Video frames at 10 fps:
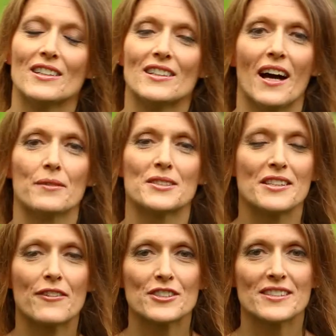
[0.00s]
I was
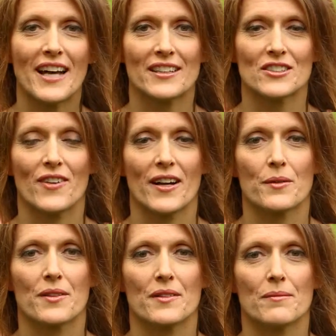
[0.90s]
never satisfied
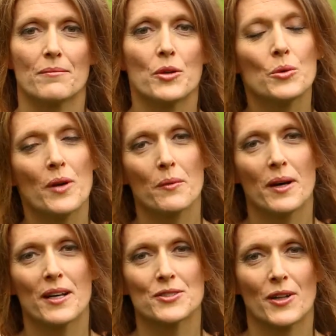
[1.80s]
with who I
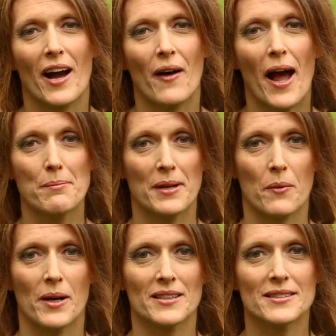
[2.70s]
was or how happy I
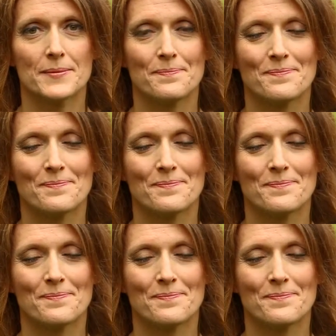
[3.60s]
was,